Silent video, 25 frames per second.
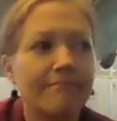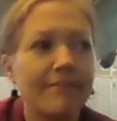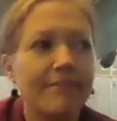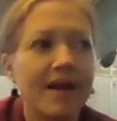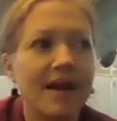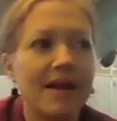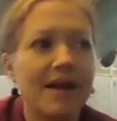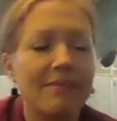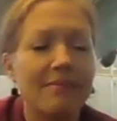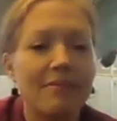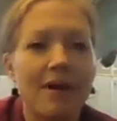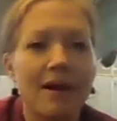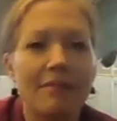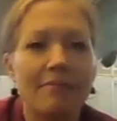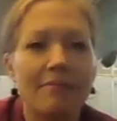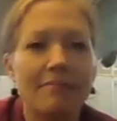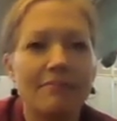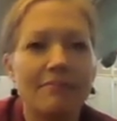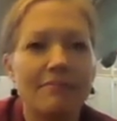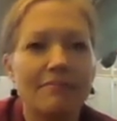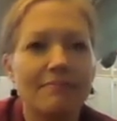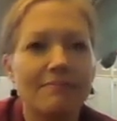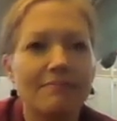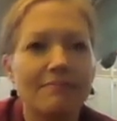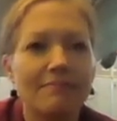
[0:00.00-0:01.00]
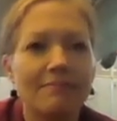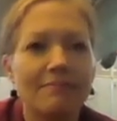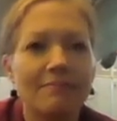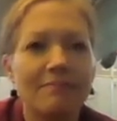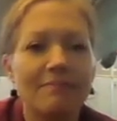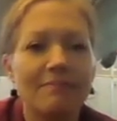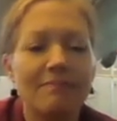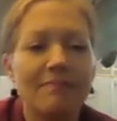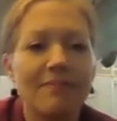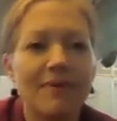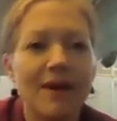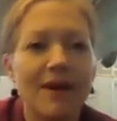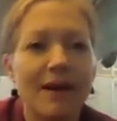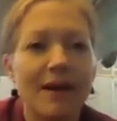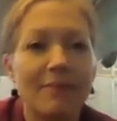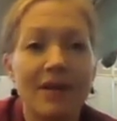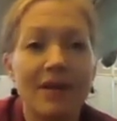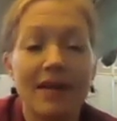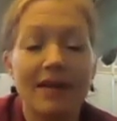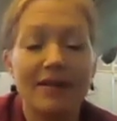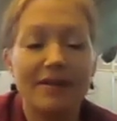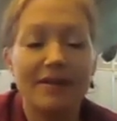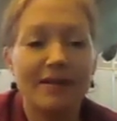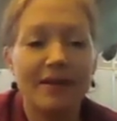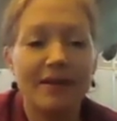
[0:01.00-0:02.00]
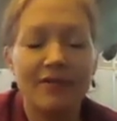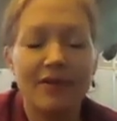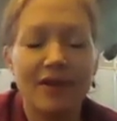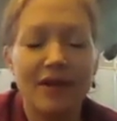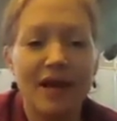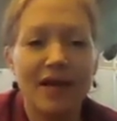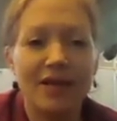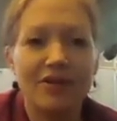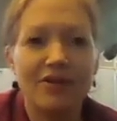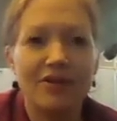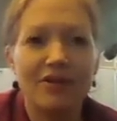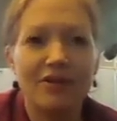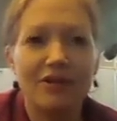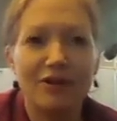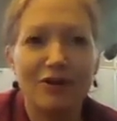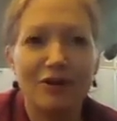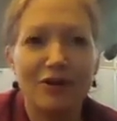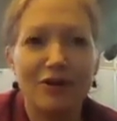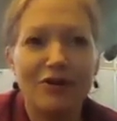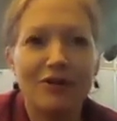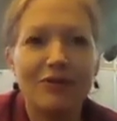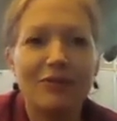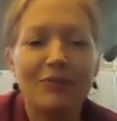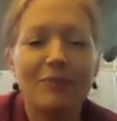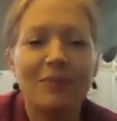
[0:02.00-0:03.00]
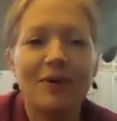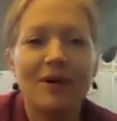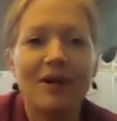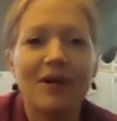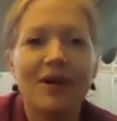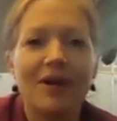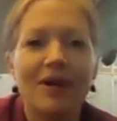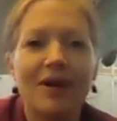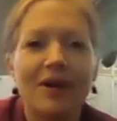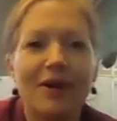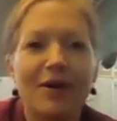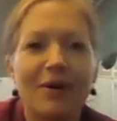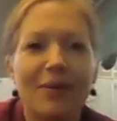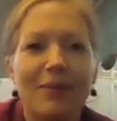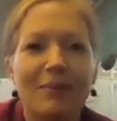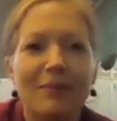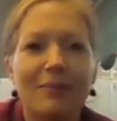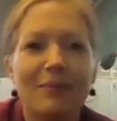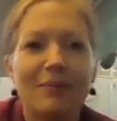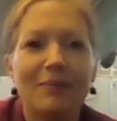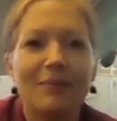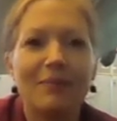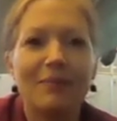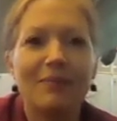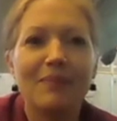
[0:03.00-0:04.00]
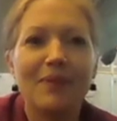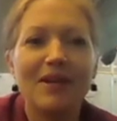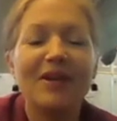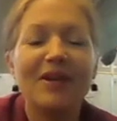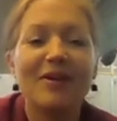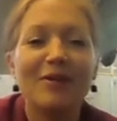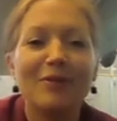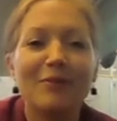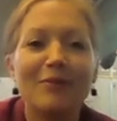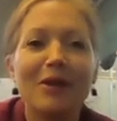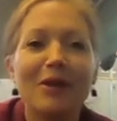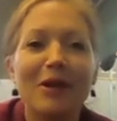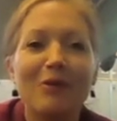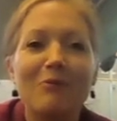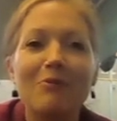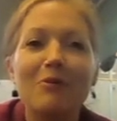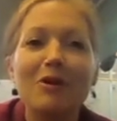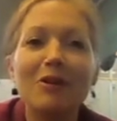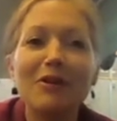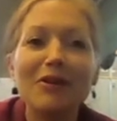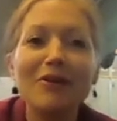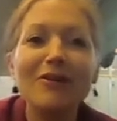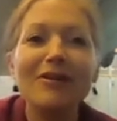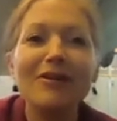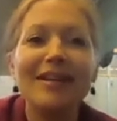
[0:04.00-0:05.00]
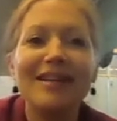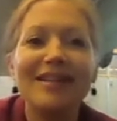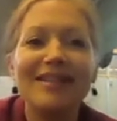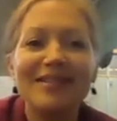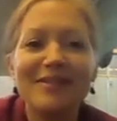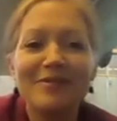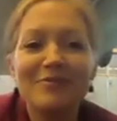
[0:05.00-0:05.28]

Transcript: But I mean, I still have a lot to learn, but you know, like we're learning.